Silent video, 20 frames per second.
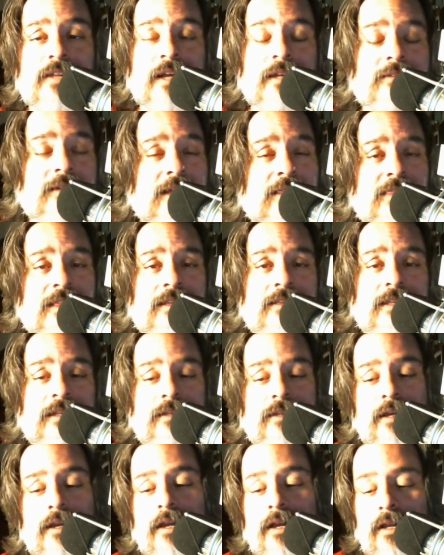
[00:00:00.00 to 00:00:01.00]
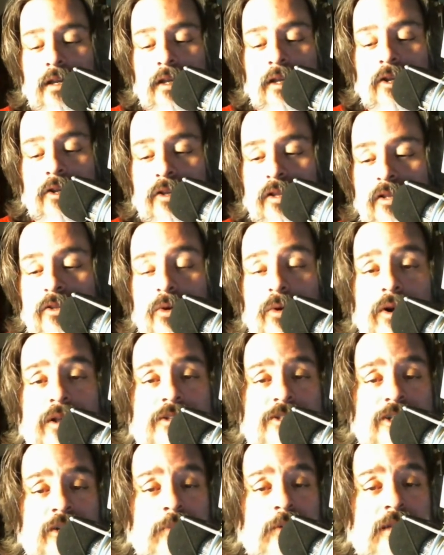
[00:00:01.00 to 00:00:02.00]
I think that the
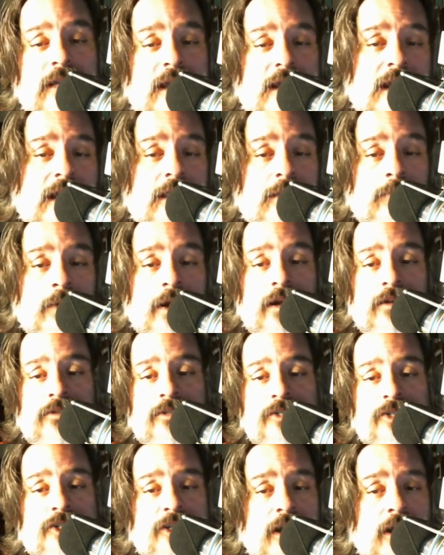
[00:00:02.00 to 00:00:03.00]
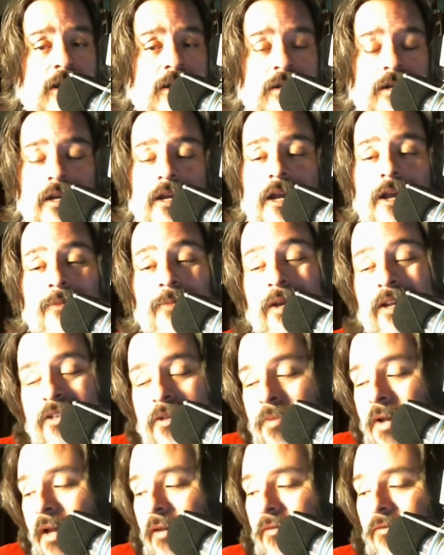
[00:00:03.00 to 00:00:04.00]
toys should be taken out of the box and shared, because
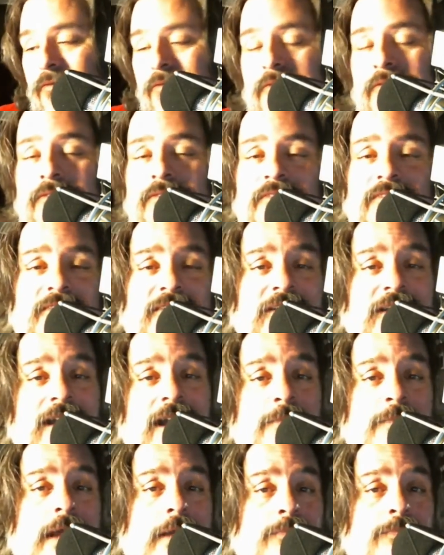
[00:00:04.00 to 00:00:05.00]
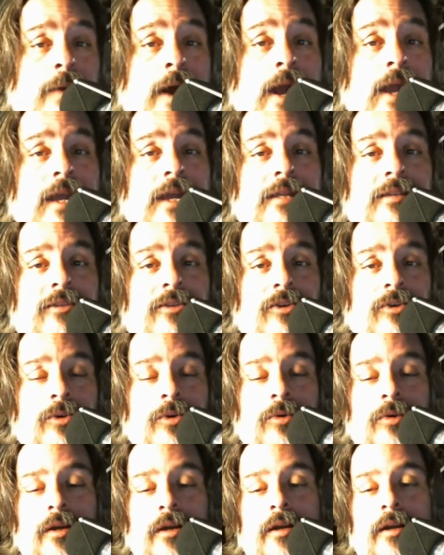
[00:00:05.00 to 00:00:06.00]
I'm not buying it
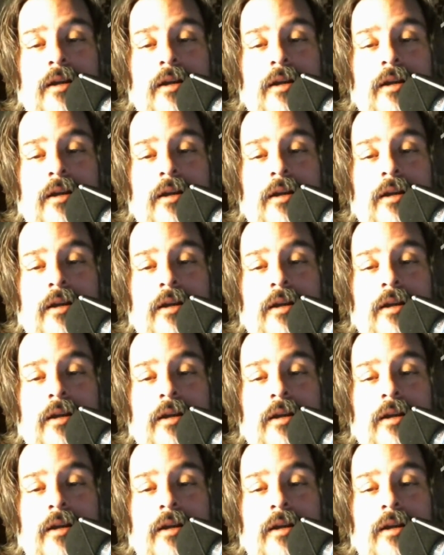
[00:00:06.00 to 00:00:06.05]
to,